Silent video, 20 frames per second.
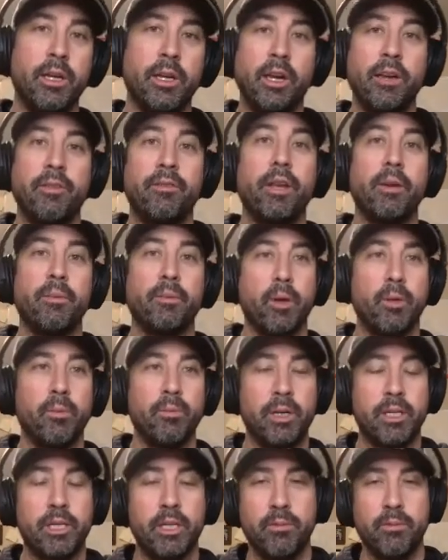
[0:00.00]
give them
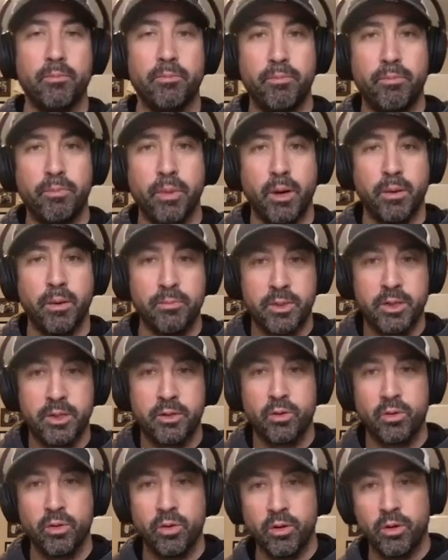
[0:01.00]
commission bumps
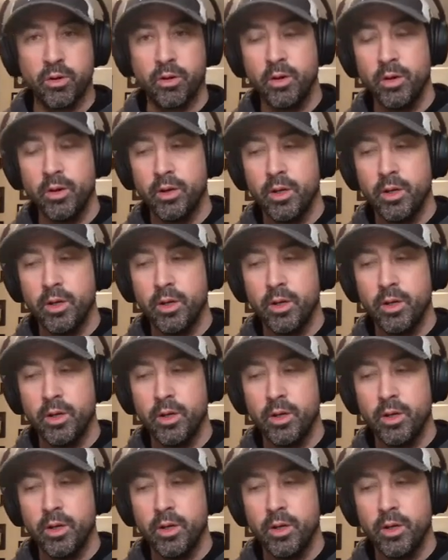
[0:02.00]
or